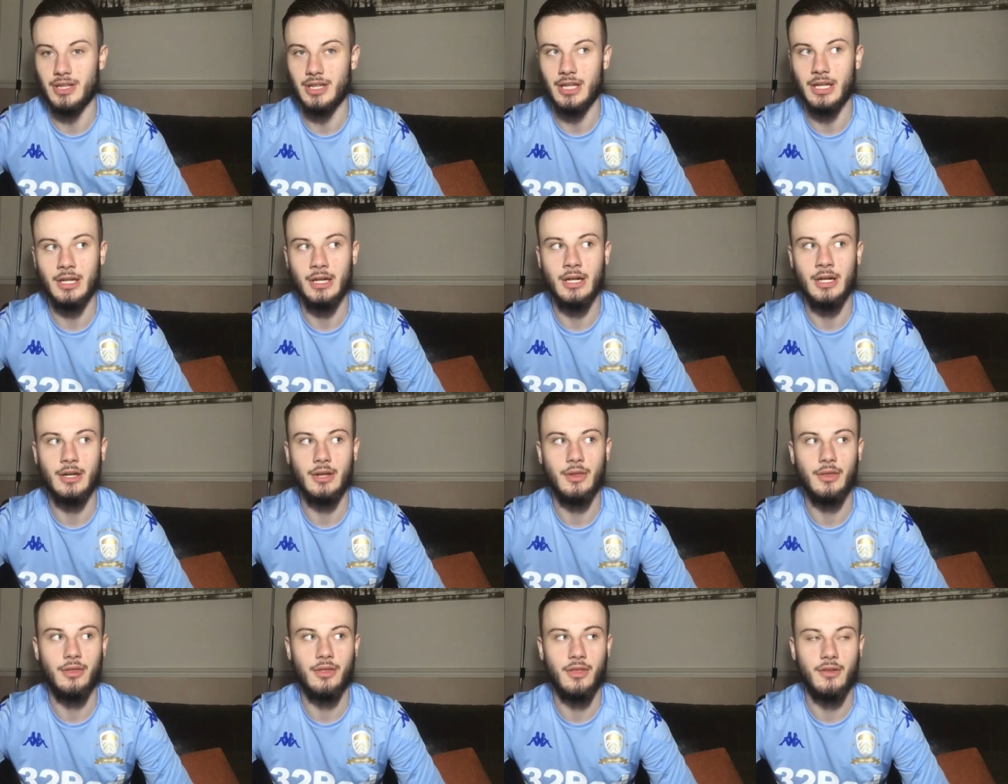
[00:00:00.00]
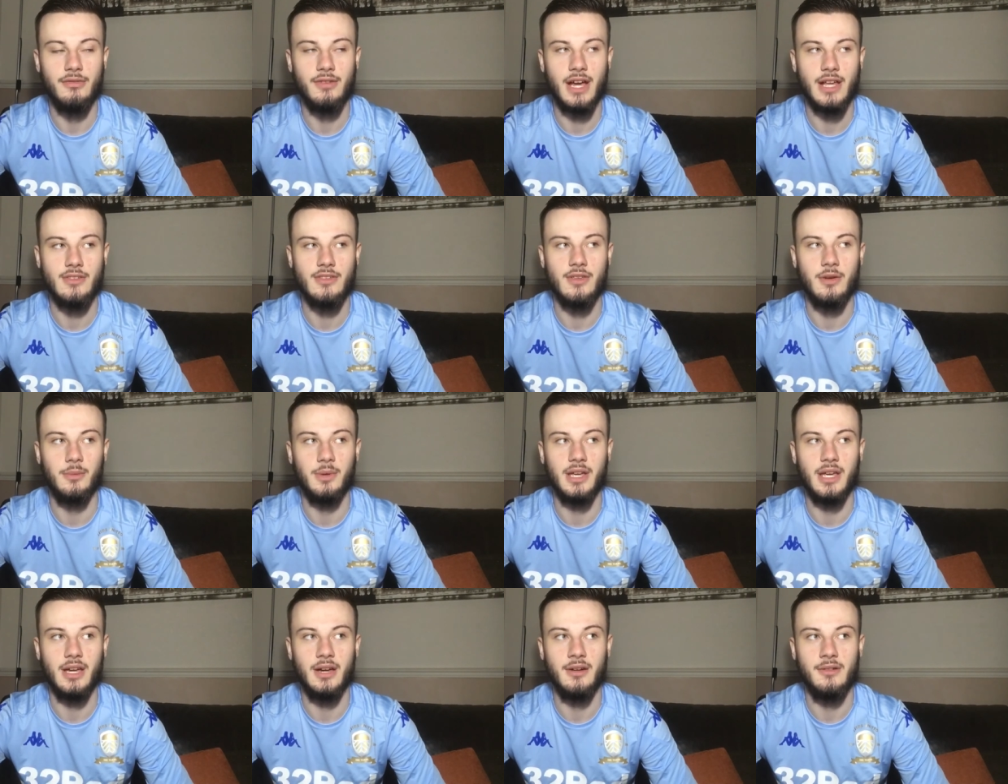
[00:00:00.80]
You know, the fact that
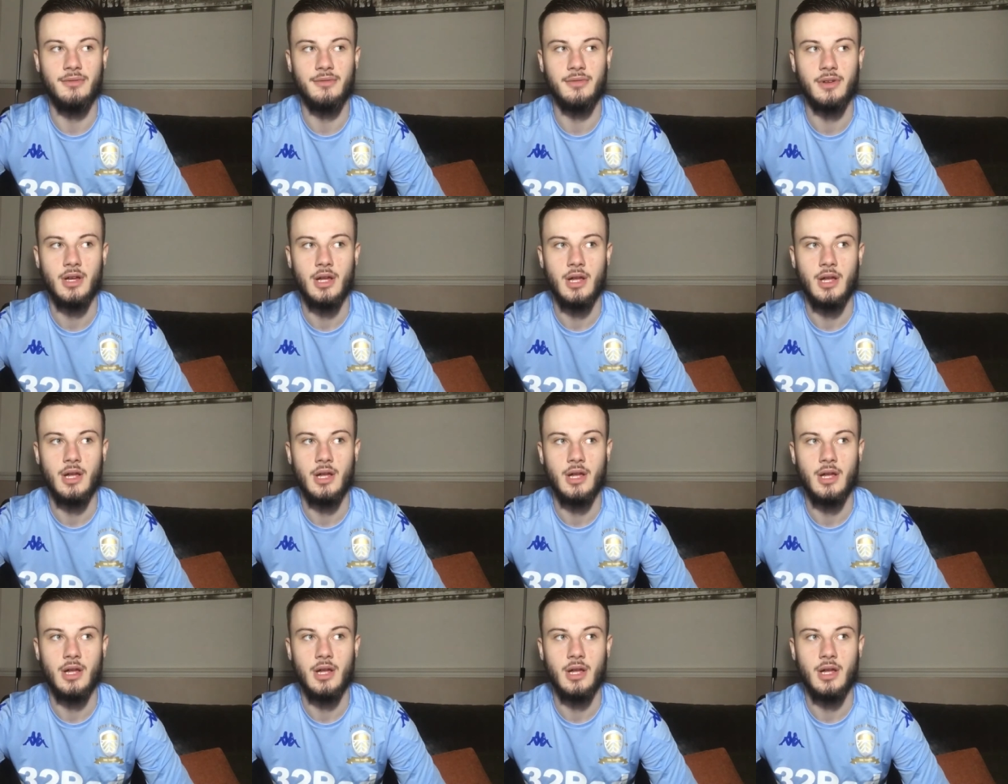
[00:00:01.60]
we have